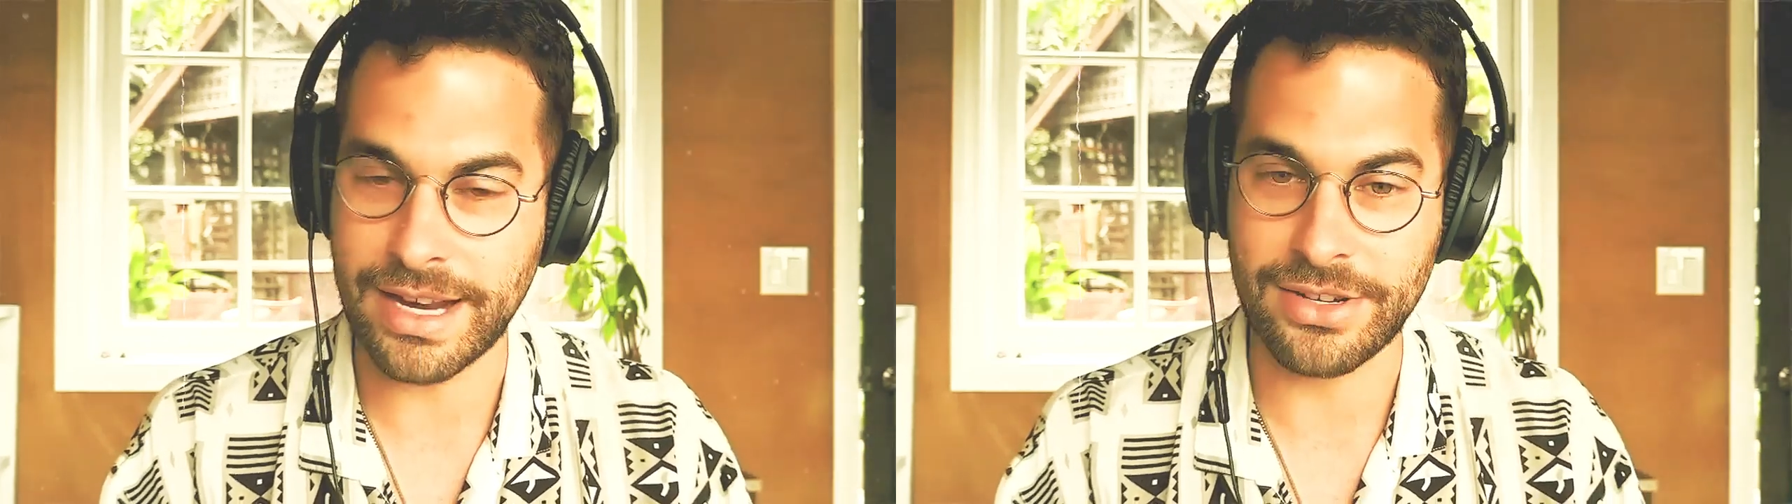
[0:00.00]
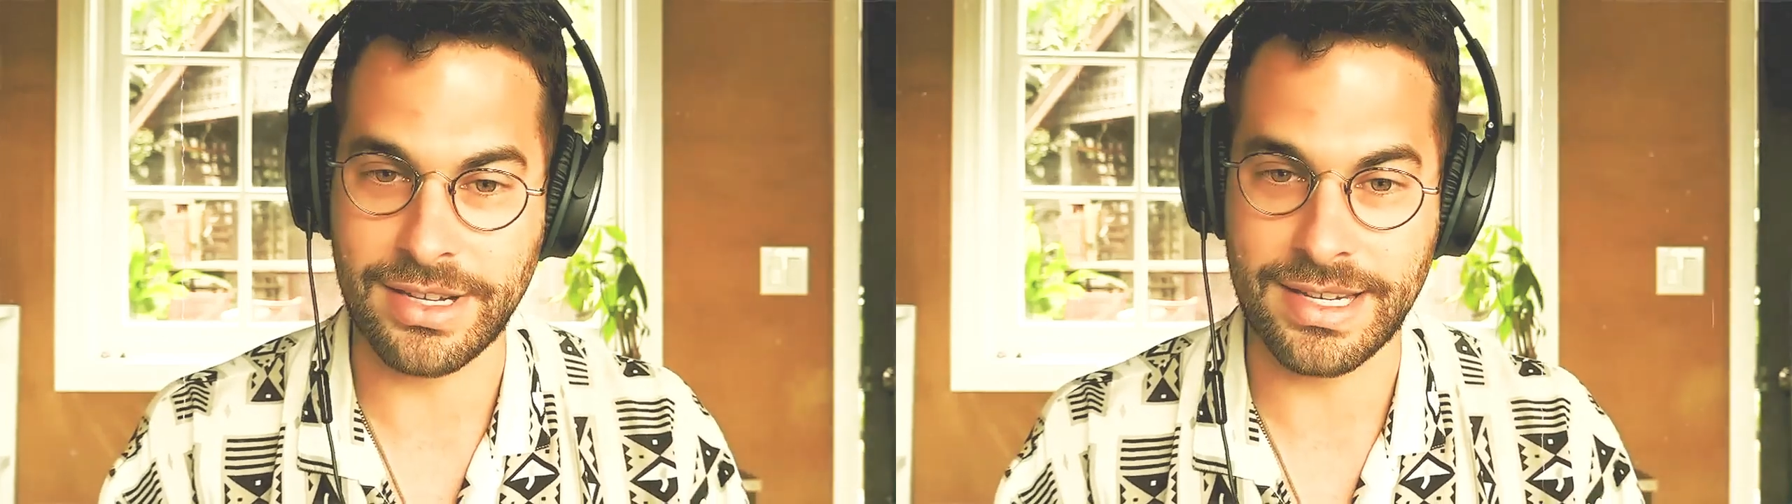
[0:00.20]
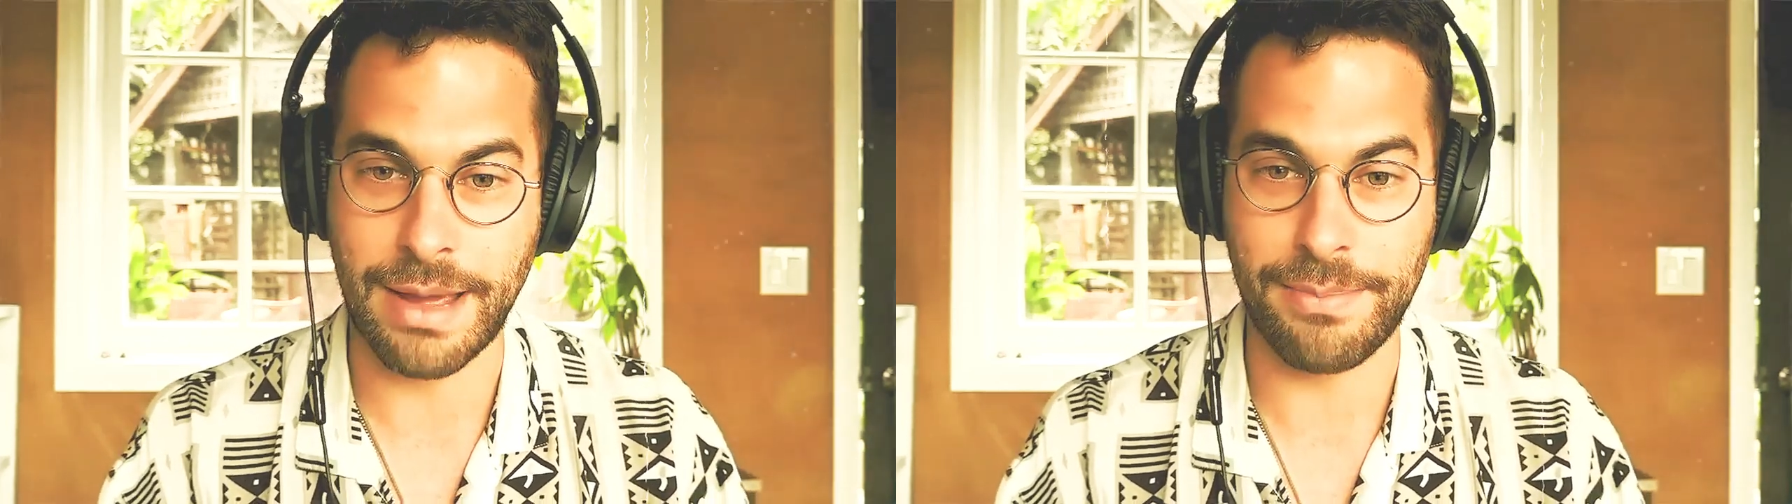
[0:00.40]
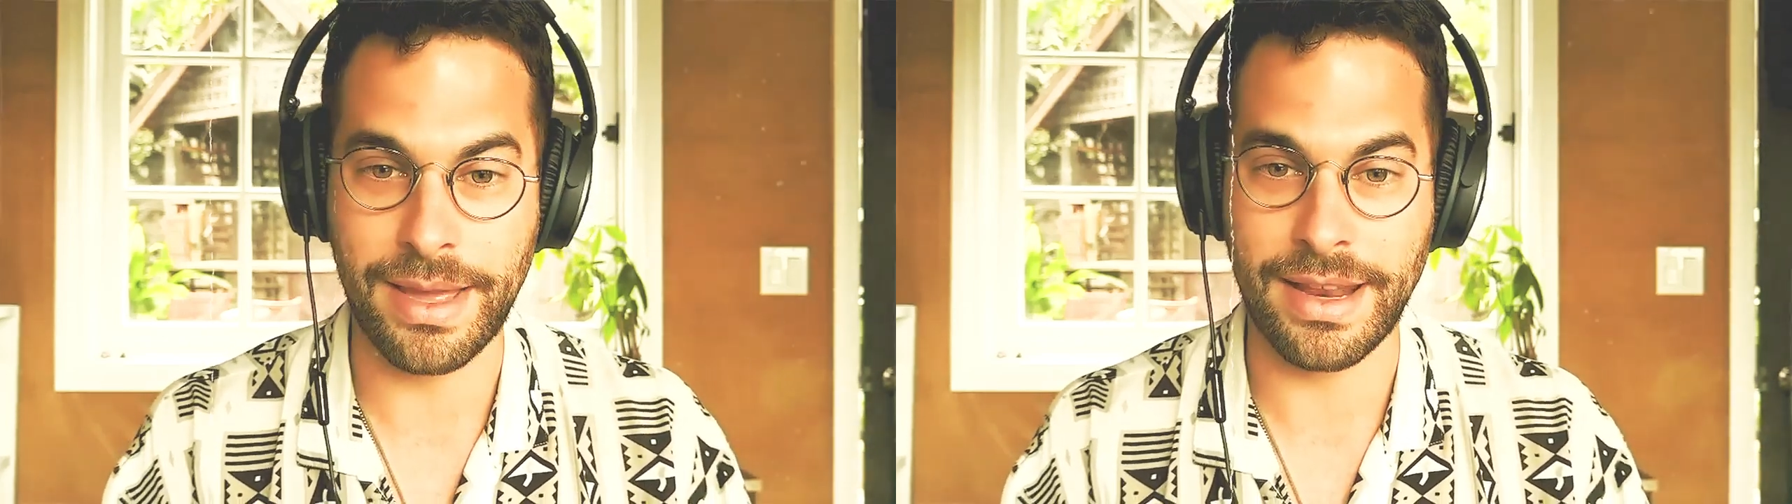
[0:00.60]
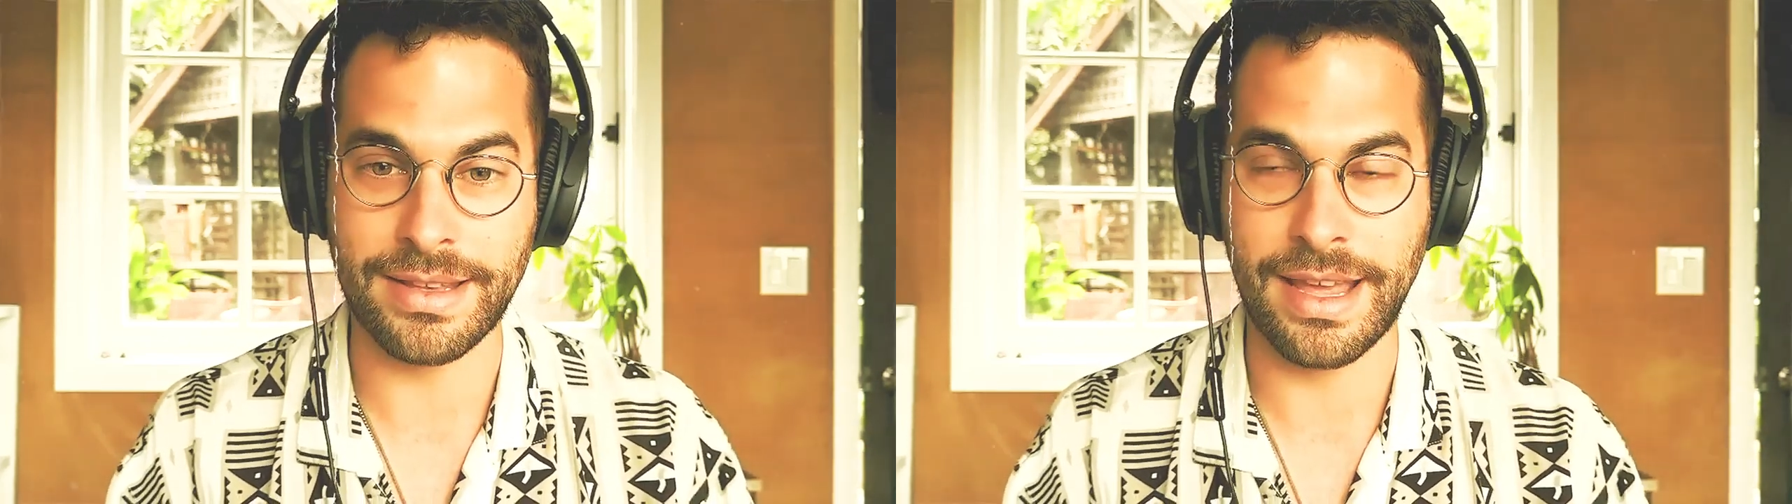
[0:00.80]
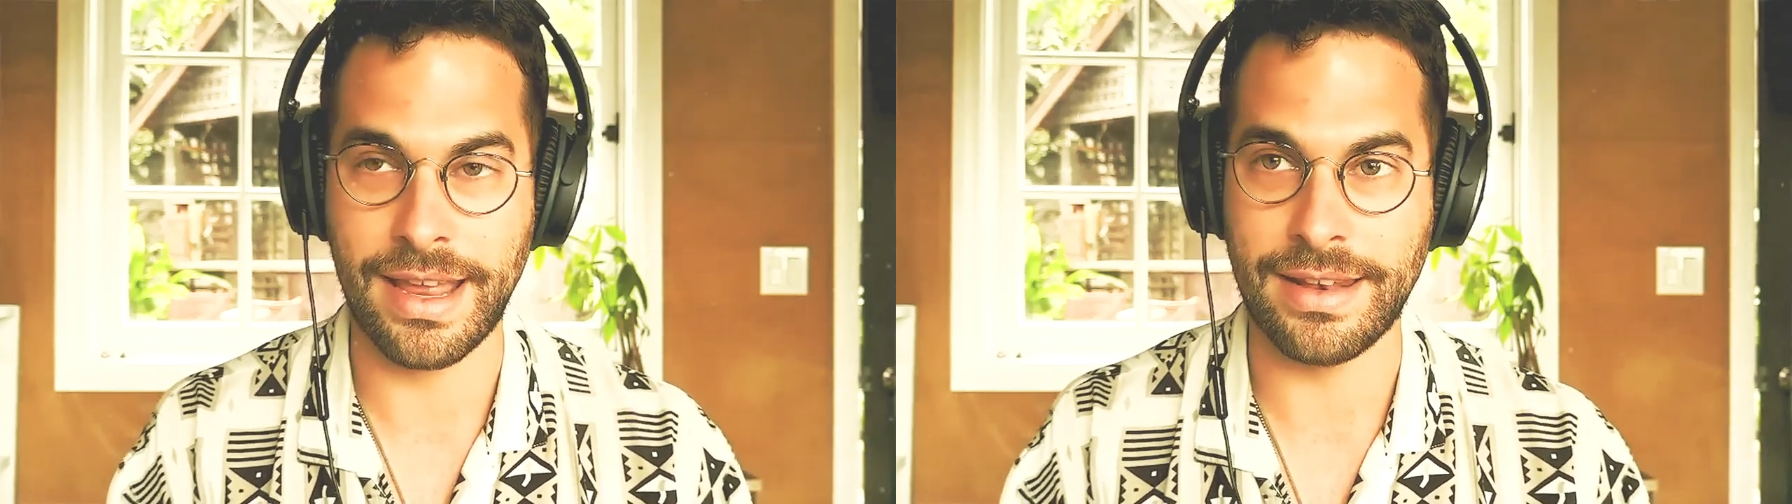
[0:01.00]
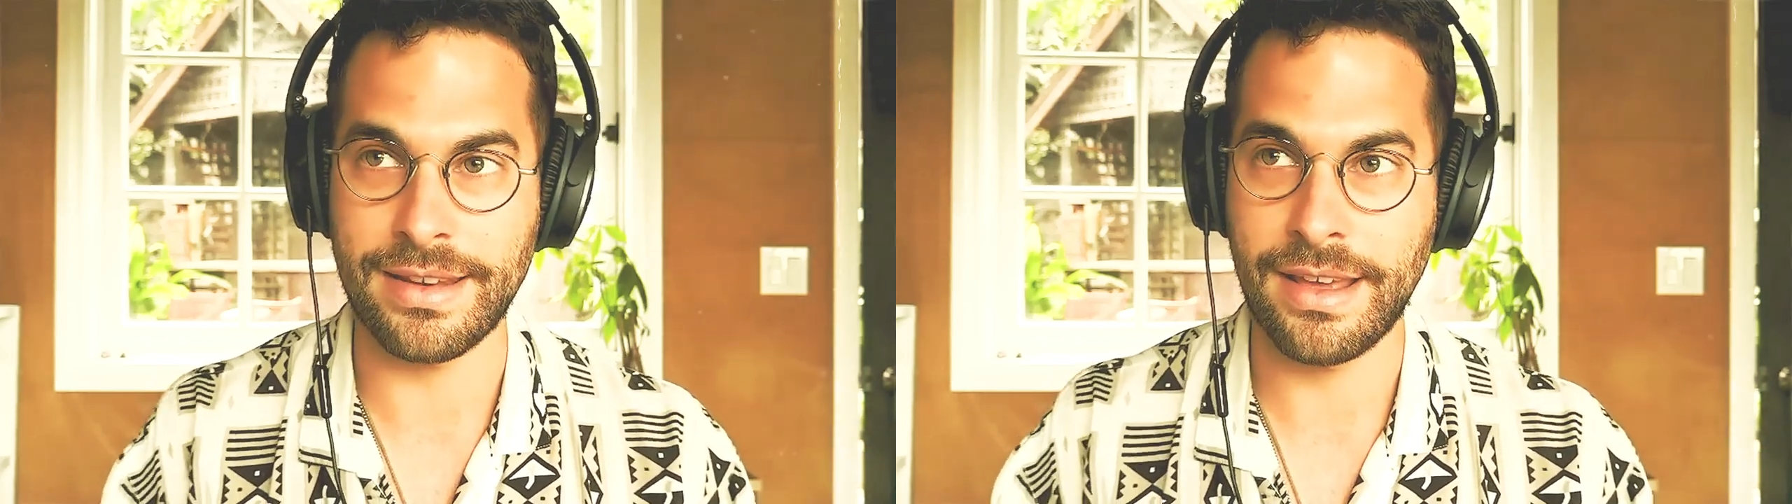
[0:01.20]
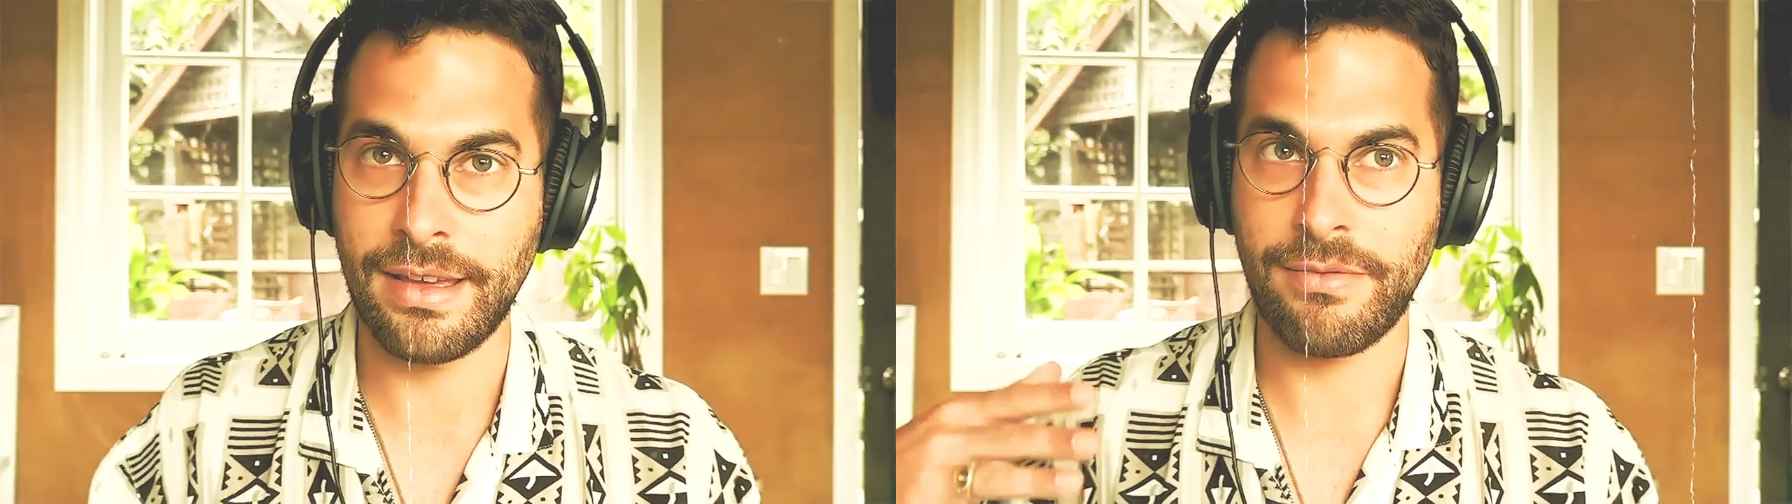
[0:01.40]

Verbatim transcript: actually step in and, and